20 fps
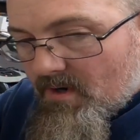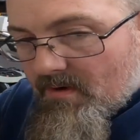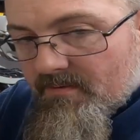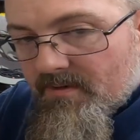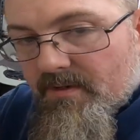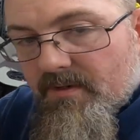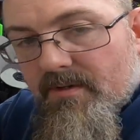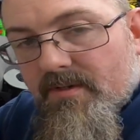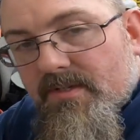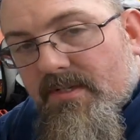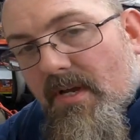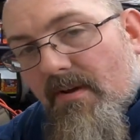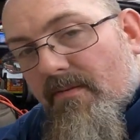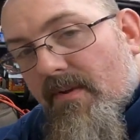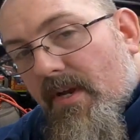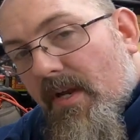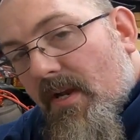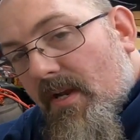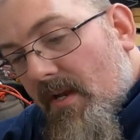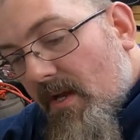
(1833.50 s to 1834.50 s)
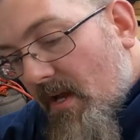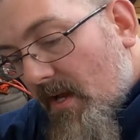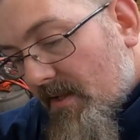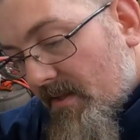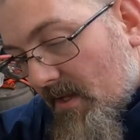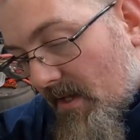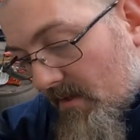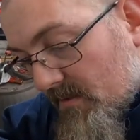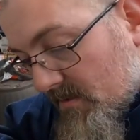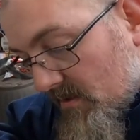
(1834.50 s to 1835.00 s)
revving to seven, eight,
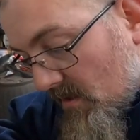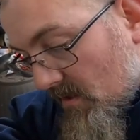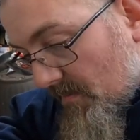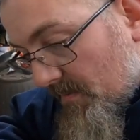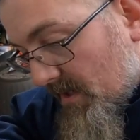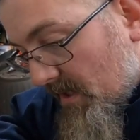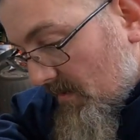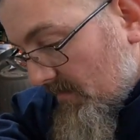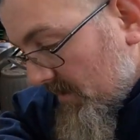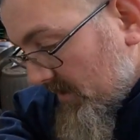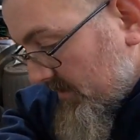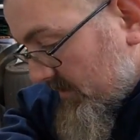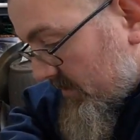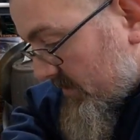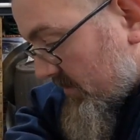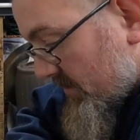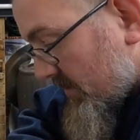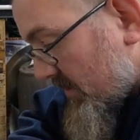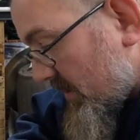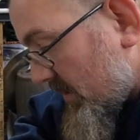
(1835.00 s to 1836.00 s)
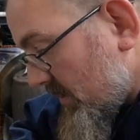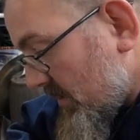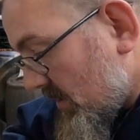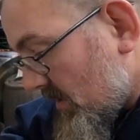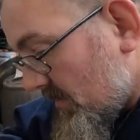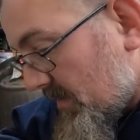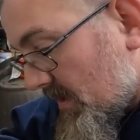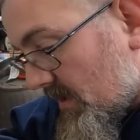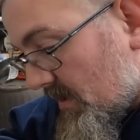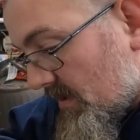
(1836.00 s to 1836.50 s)
nine thousand RPM on the street.
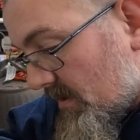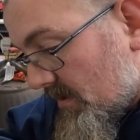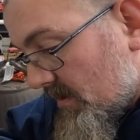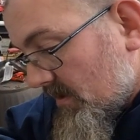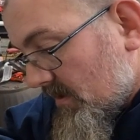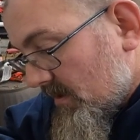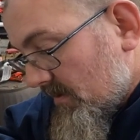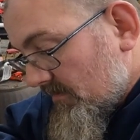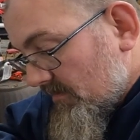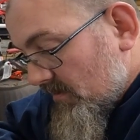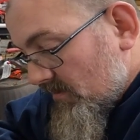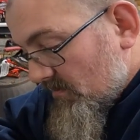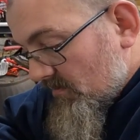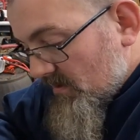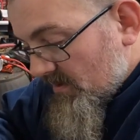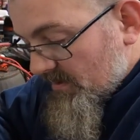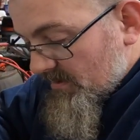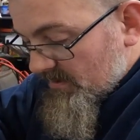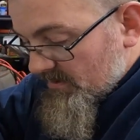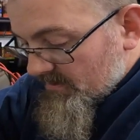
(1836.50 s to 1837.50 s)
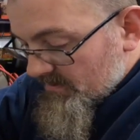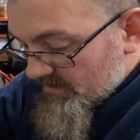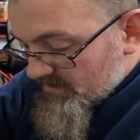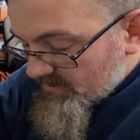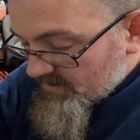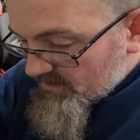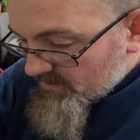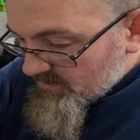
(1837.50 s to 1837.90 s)
I mean, if you're running